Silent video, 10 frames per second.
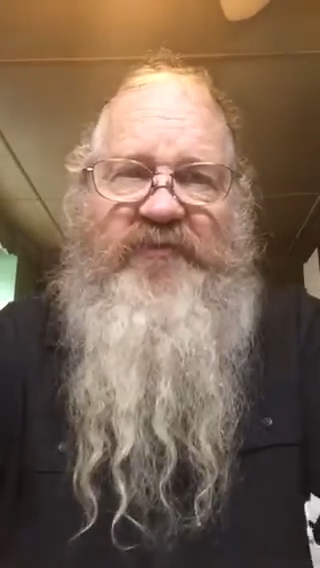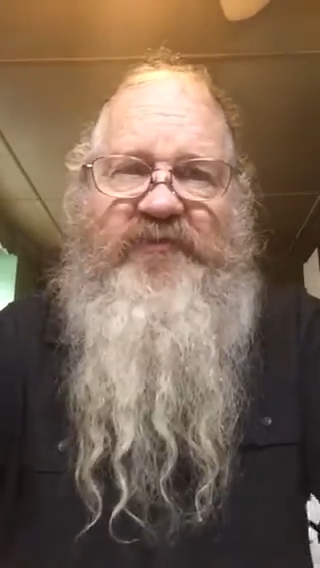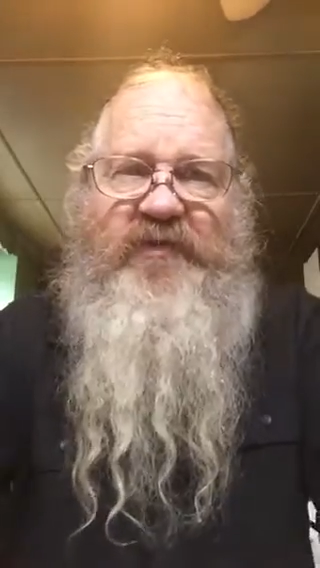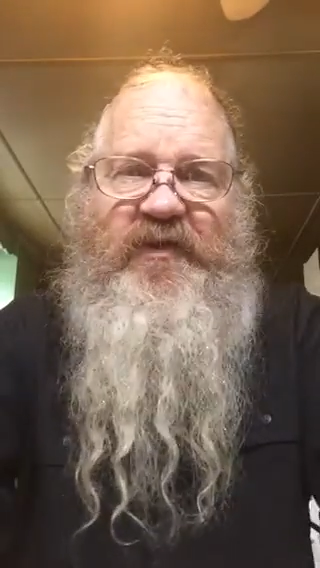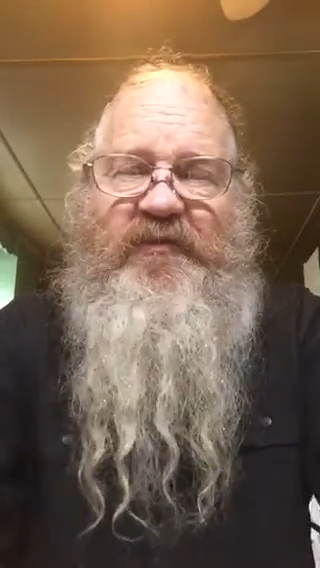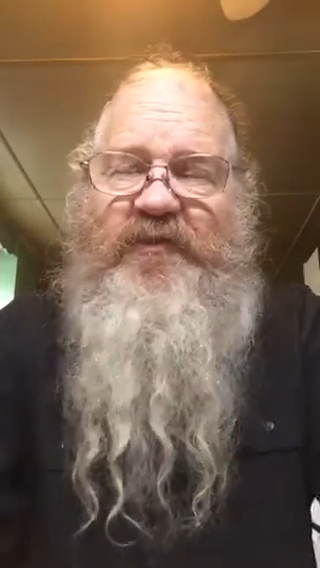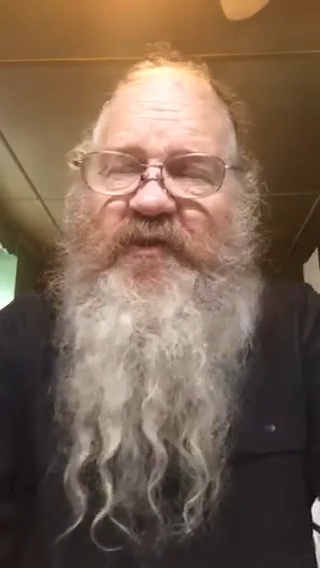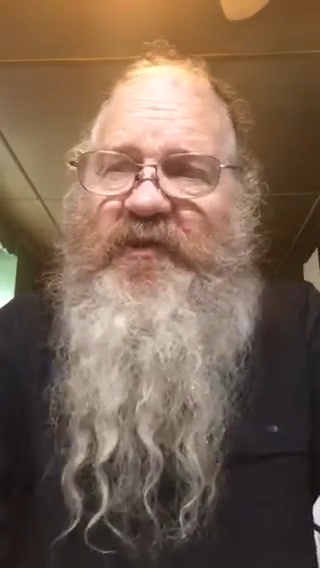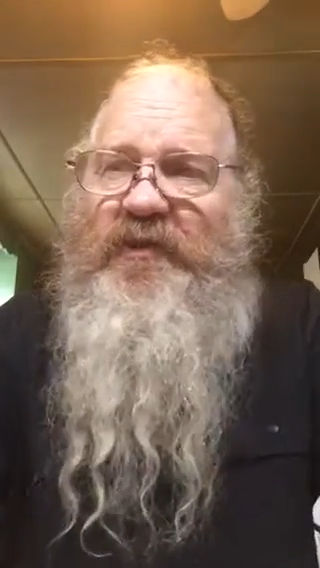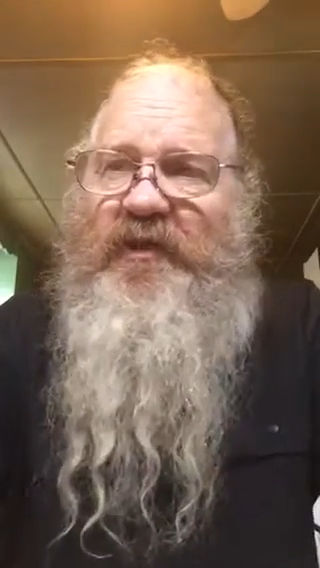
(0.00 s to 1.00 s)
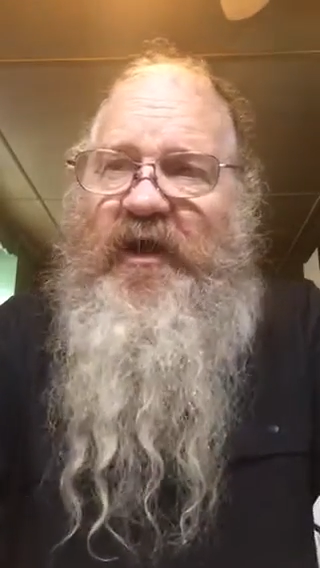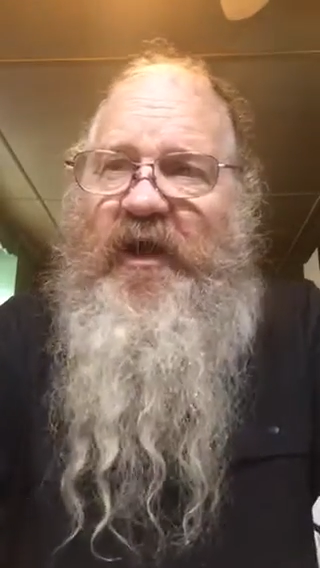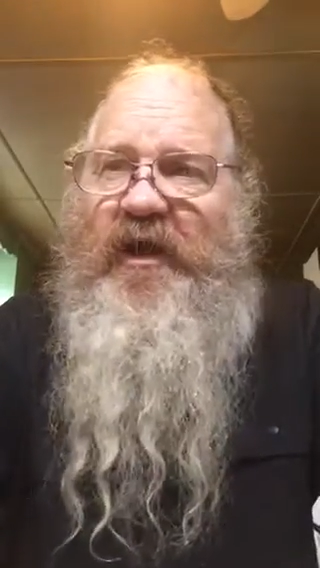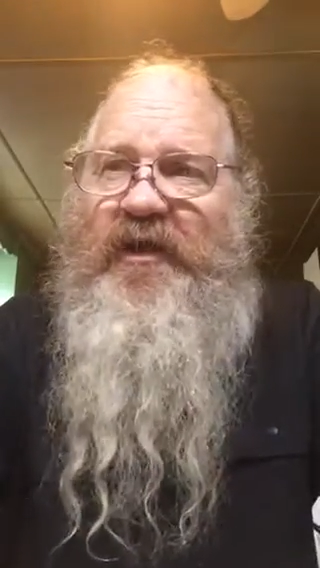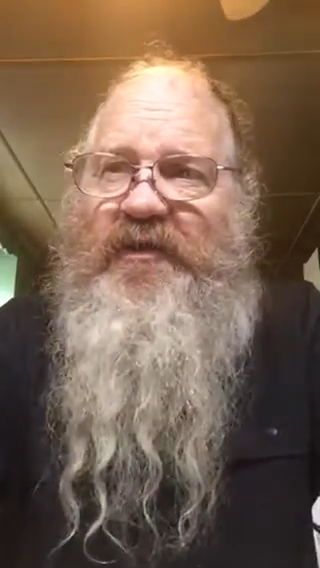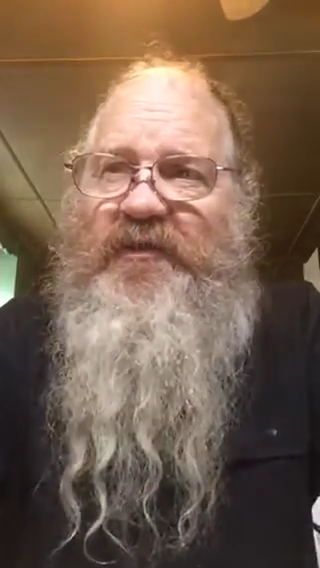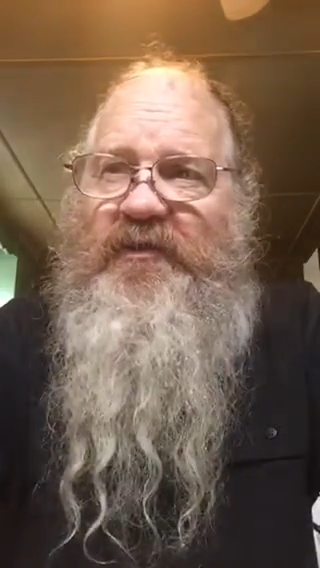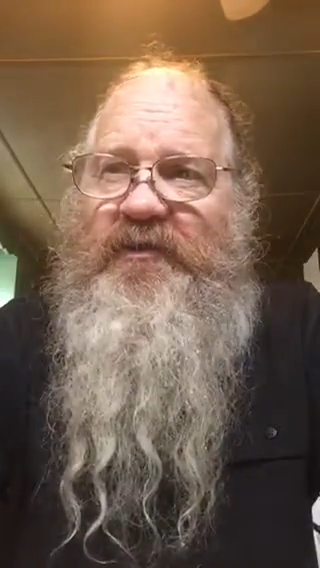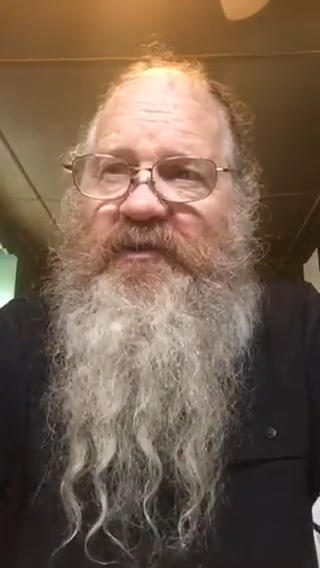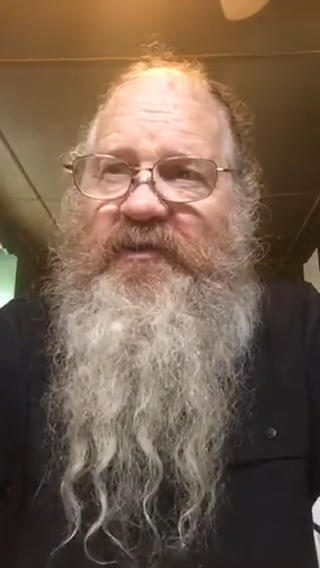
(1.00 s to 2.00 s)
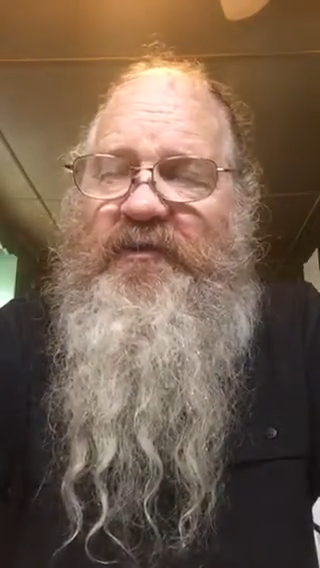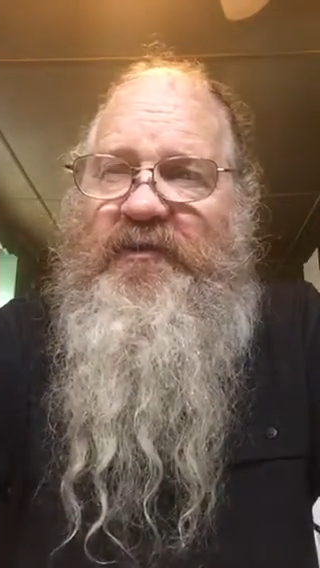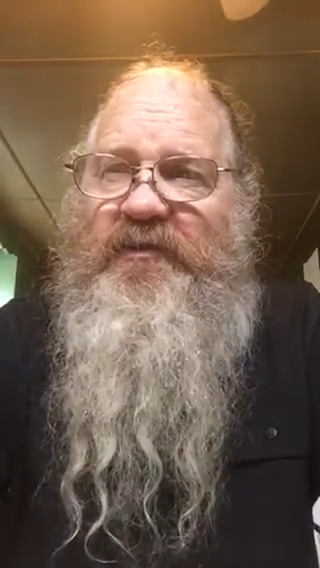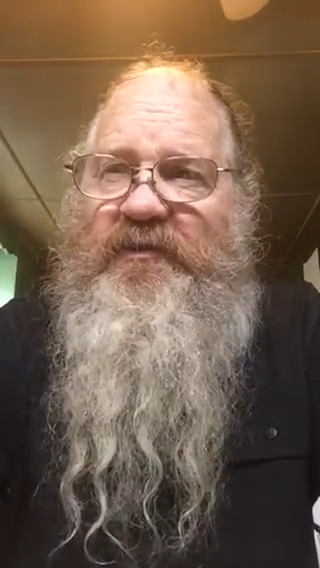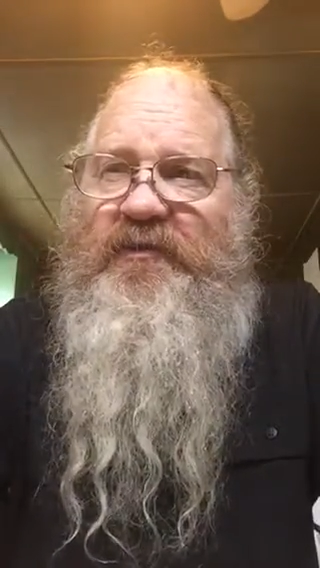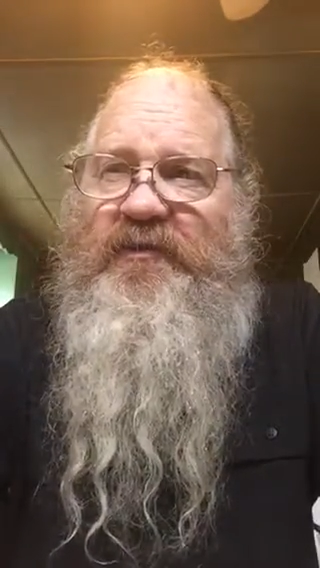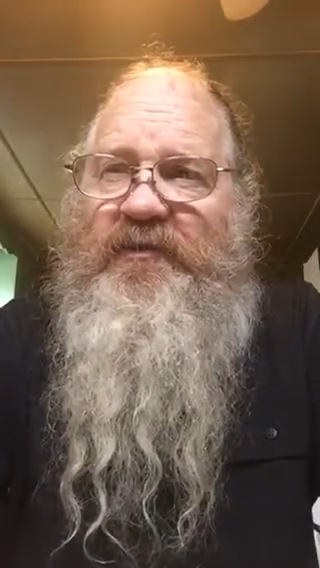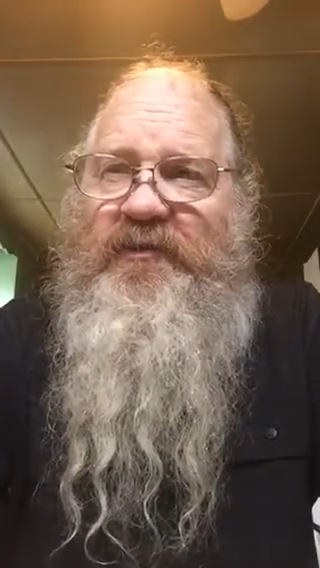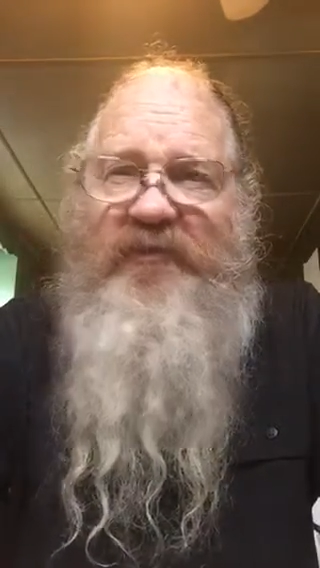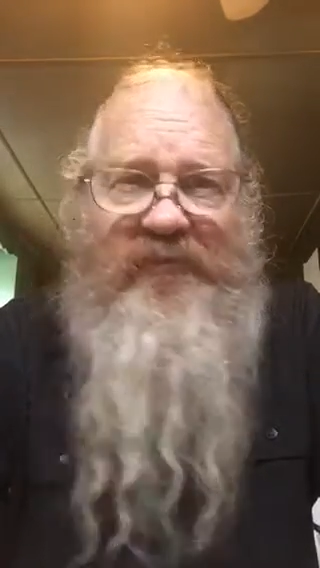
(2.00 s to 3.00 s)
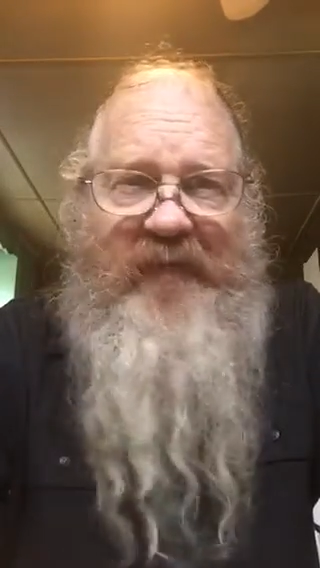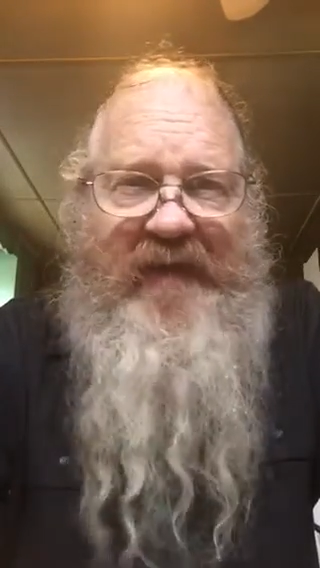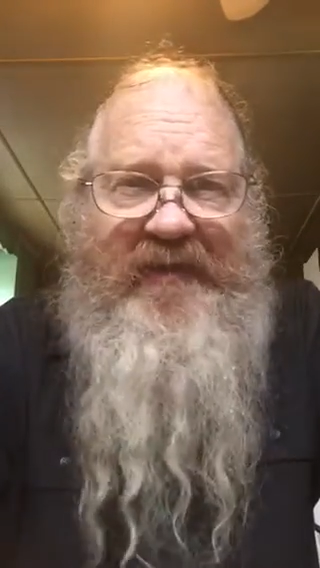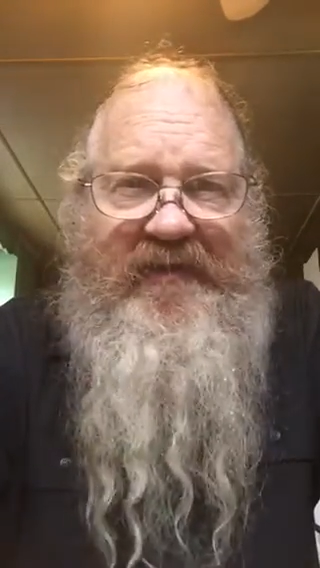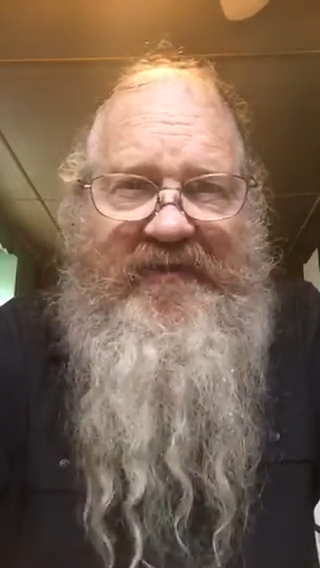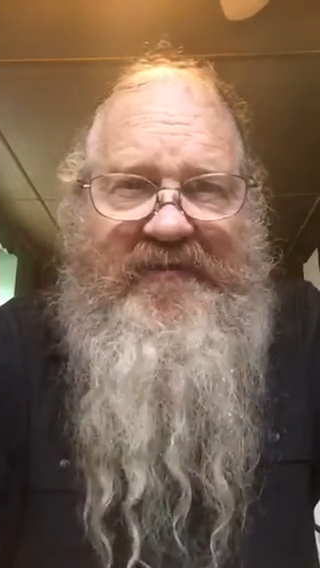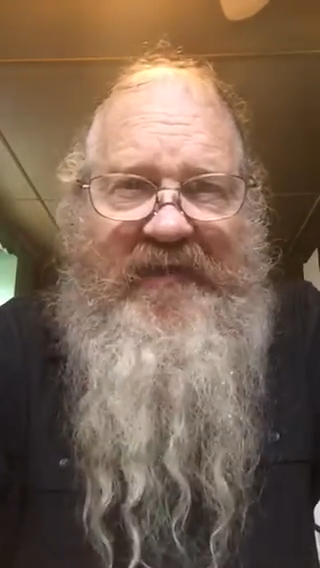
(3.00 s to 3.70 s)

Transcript: this video, uh, you're ready